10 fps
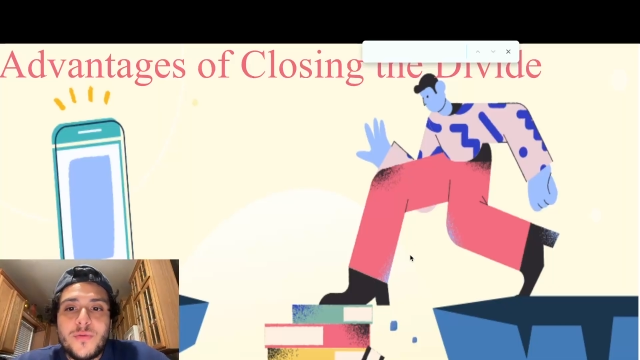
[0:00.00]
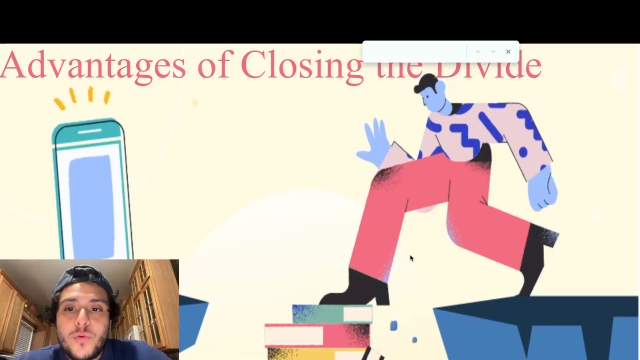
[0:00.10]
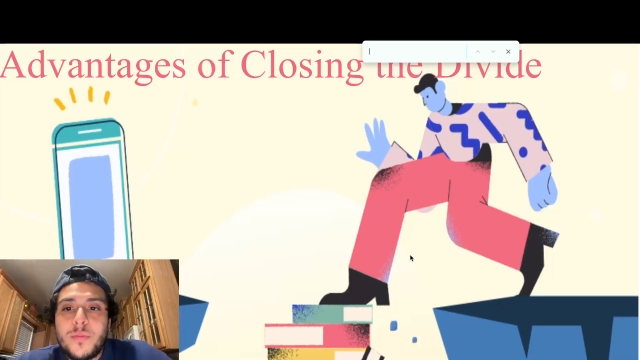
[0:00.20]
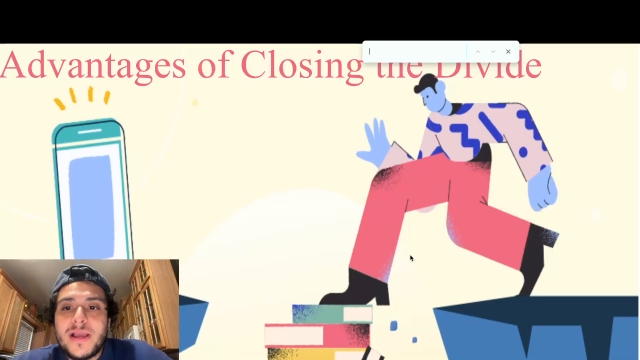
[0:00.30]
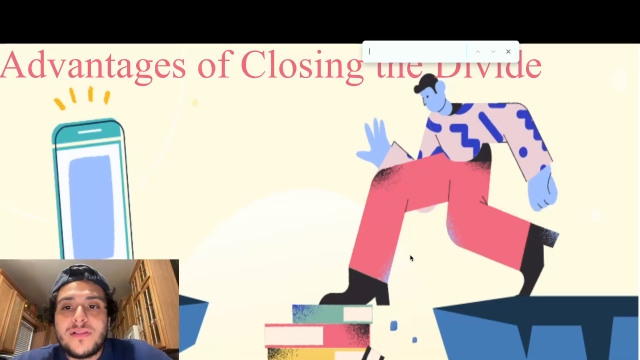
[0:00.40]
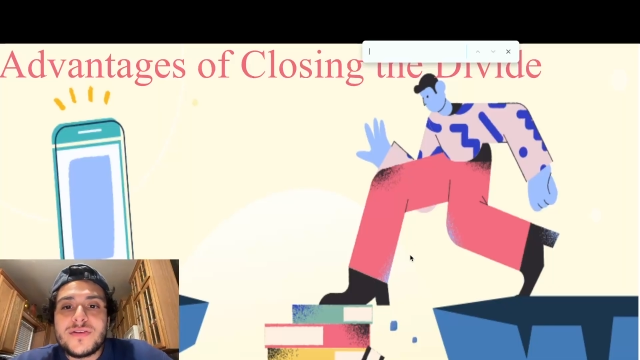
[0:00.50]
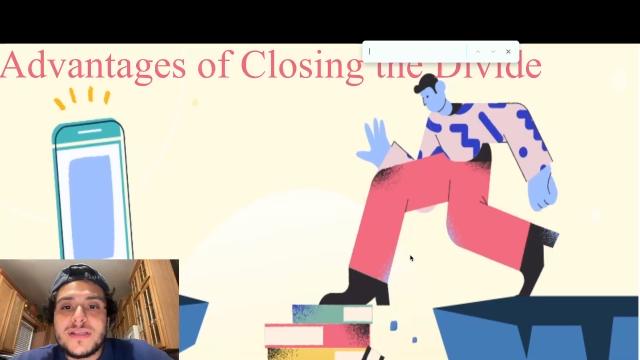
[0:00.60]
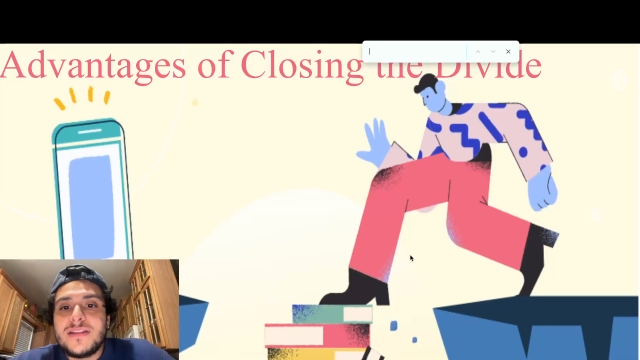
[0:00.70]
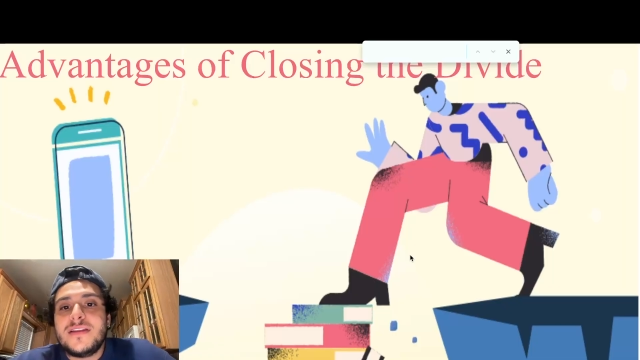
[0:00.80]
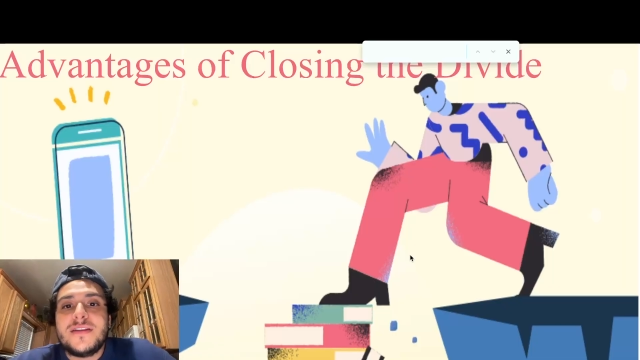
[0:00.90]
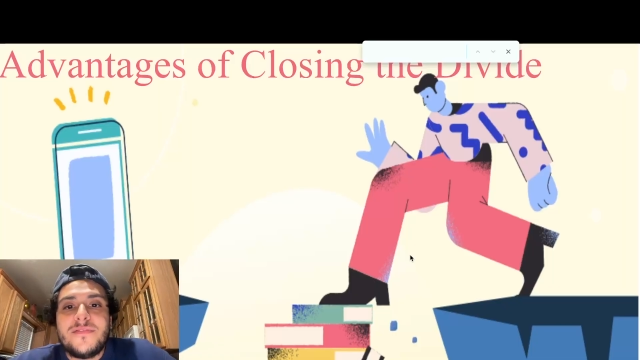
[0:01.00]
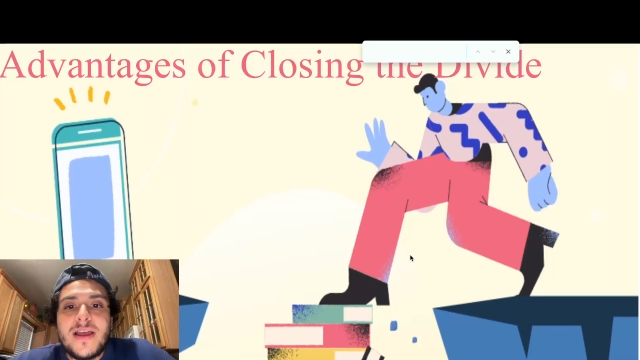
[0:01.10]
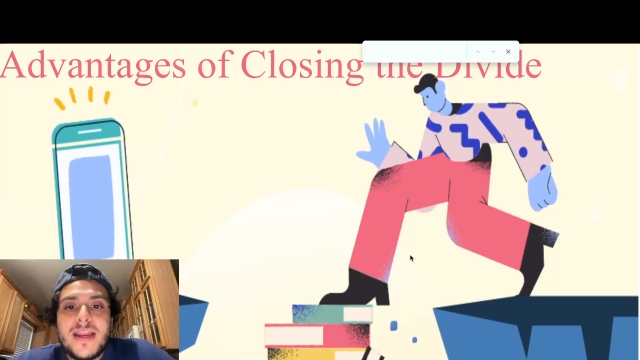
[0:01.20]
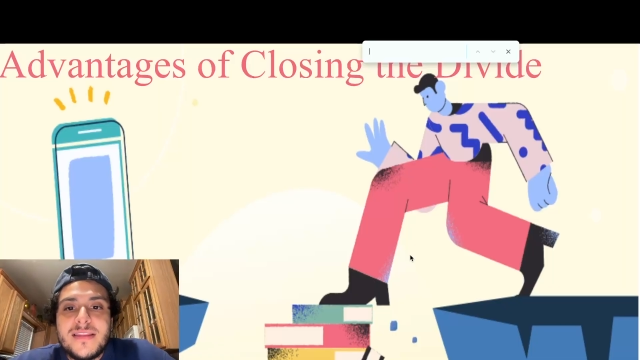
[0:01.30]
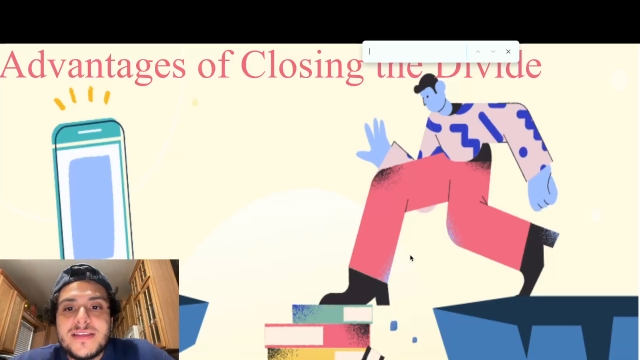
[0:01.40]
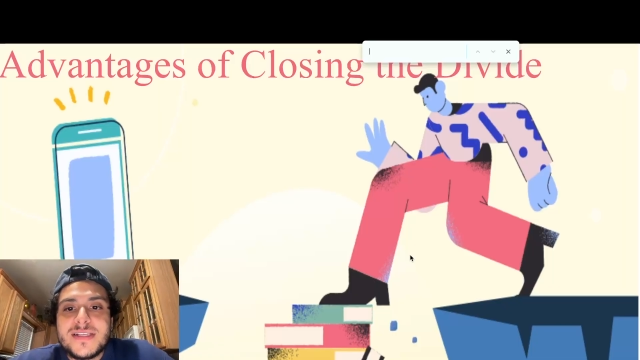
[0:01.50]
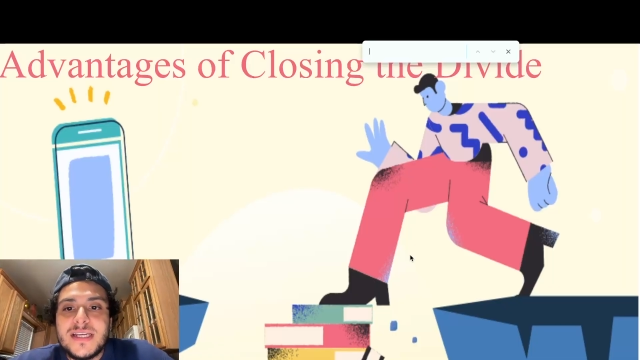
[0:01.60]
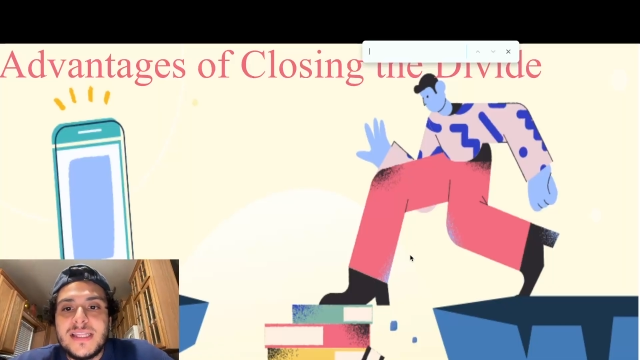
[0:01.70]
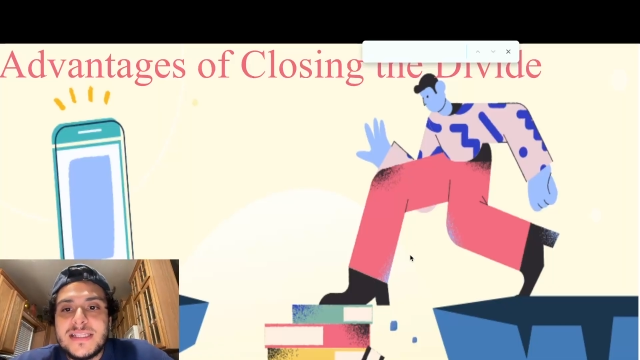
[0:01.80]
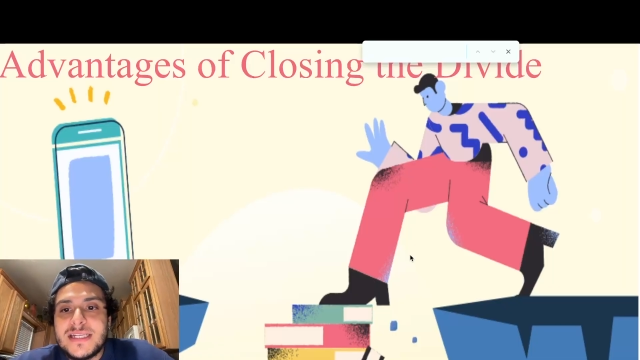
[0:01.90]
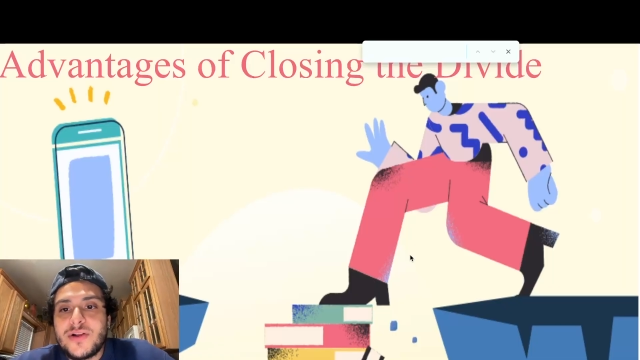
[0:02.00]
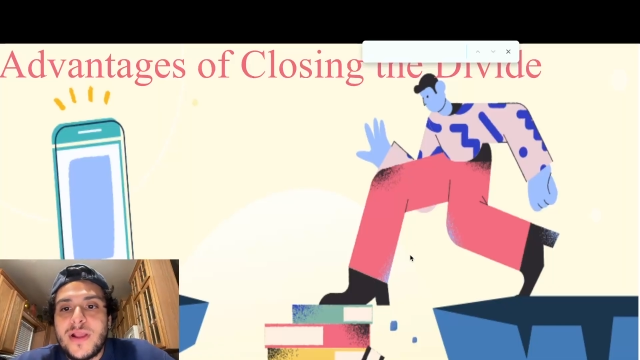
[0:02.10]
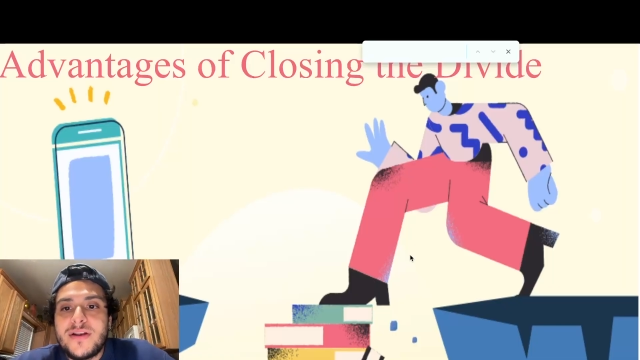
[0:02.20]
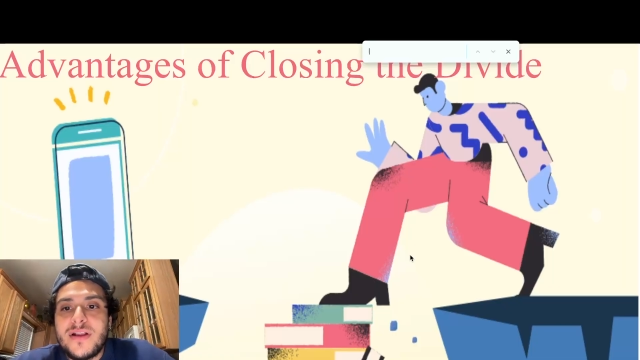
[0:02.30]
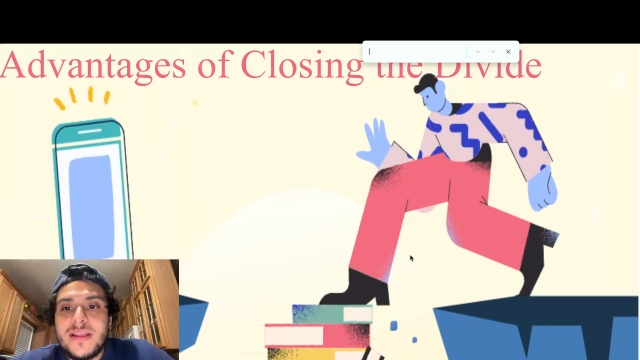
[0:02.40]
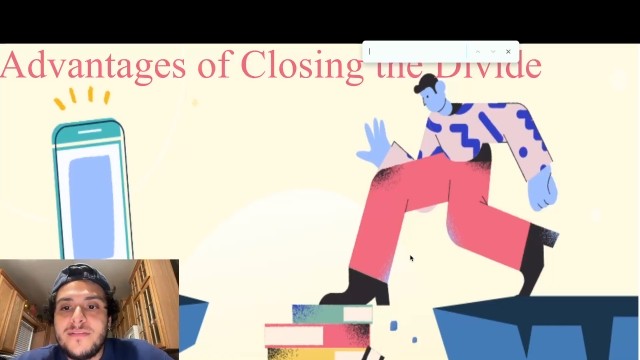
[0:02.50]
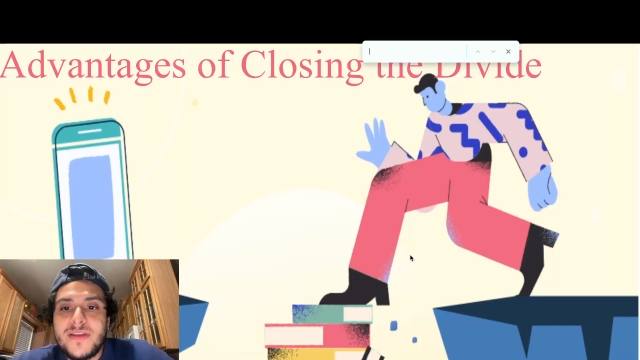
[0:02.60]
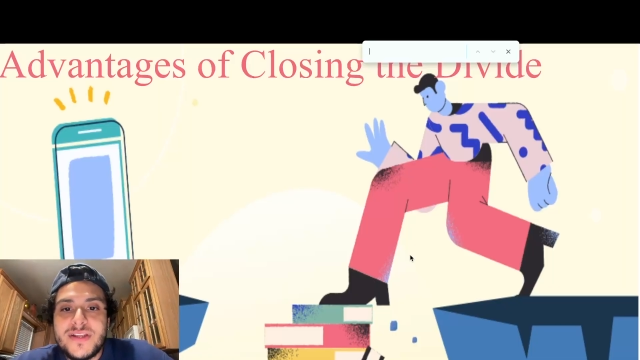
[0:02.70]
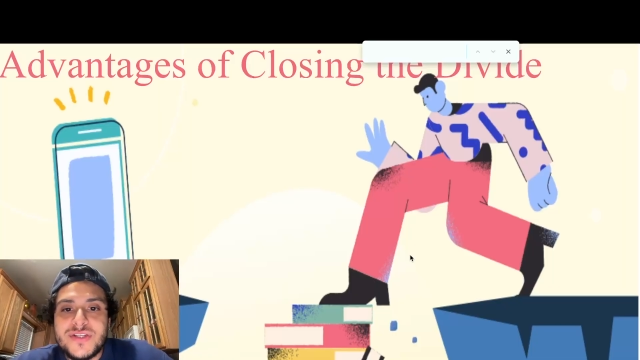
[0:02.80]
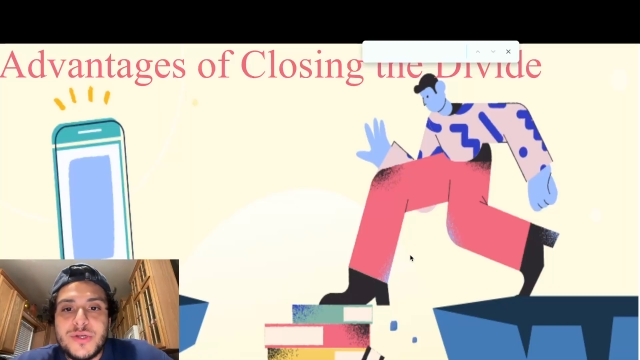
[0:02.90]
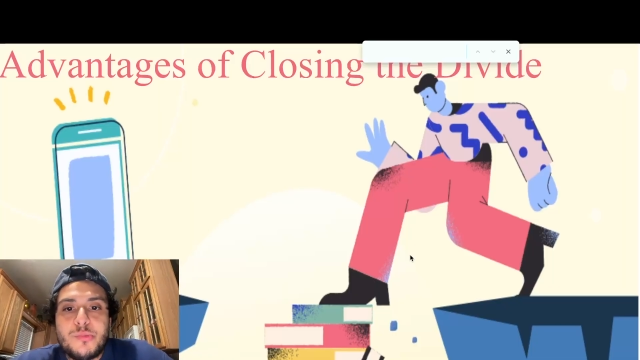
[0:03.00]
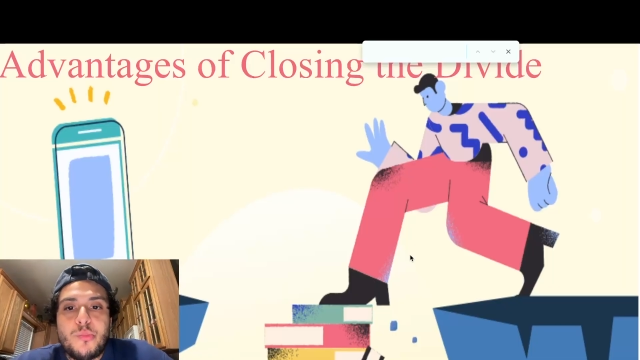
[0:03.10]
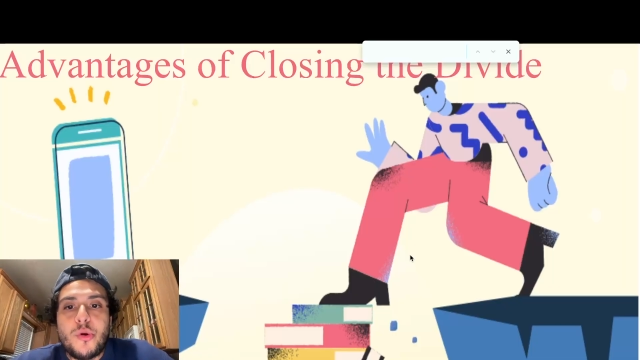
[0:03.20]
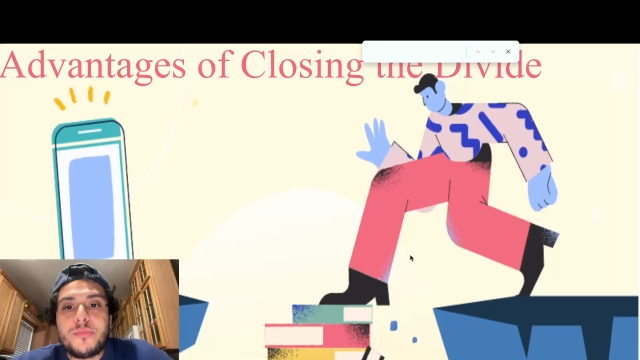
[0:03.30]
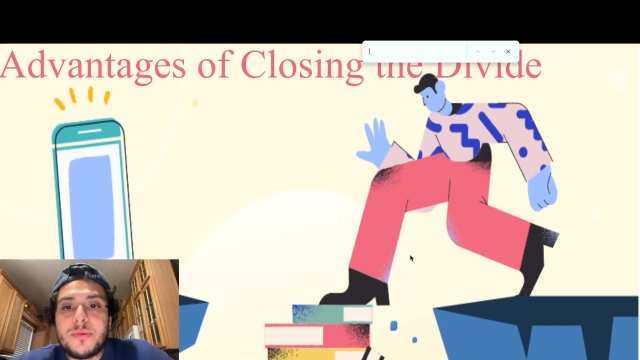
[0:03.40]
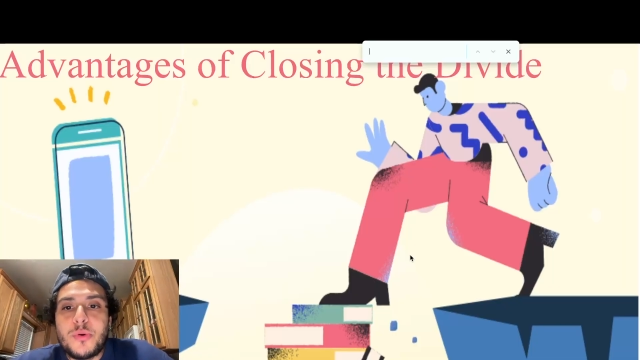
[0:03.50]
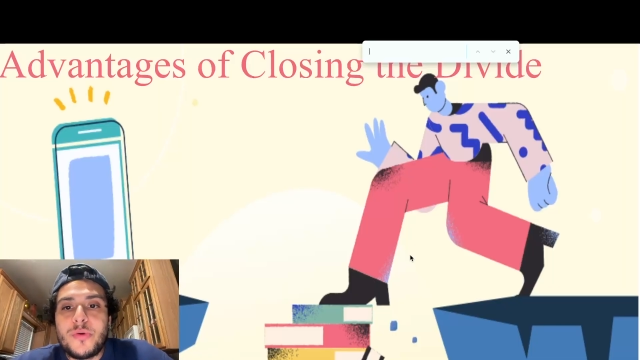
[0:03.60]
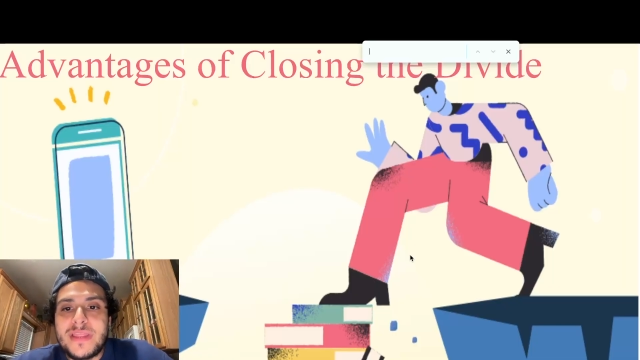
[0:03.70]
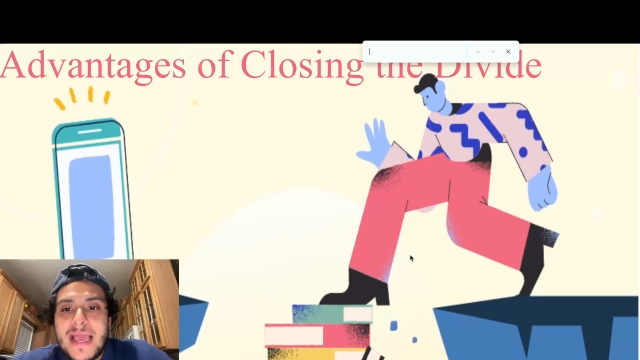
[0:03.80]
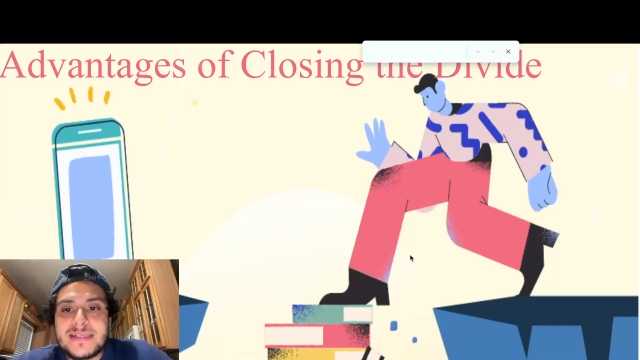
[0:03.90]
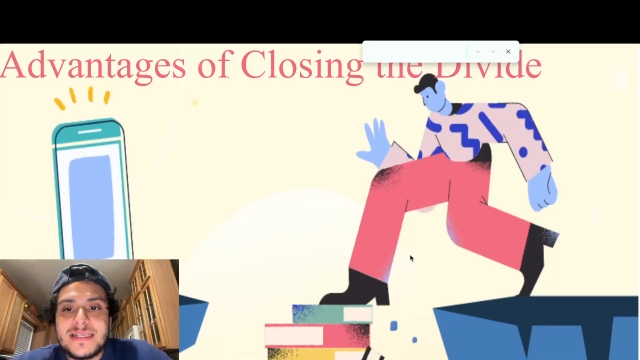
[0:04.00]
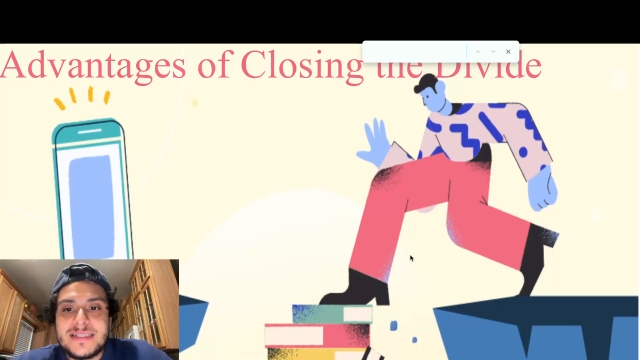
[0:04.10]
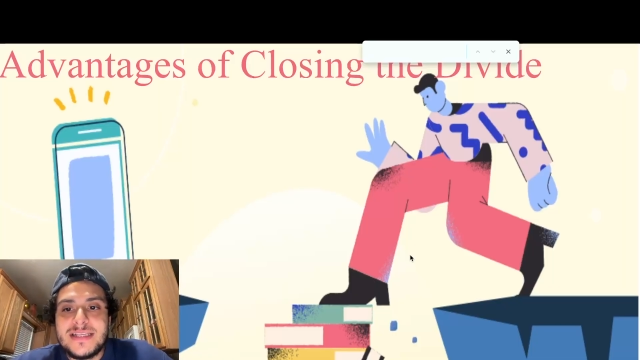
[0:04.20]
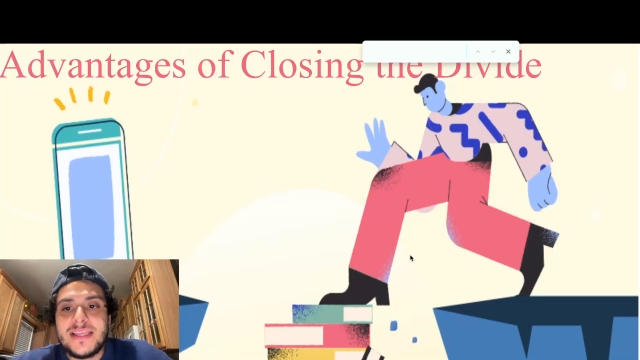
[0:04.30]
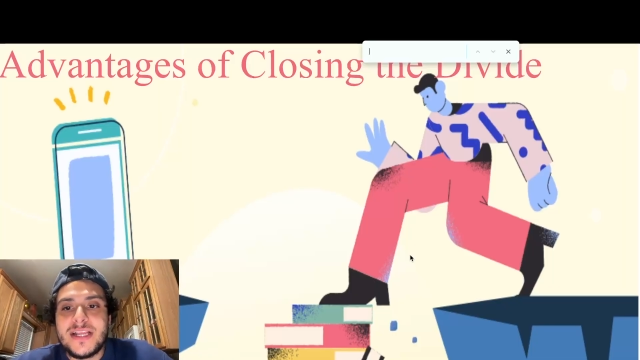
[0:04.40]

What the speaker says: Well, by closing the divide, this could lead to greater innovation. More people with access to the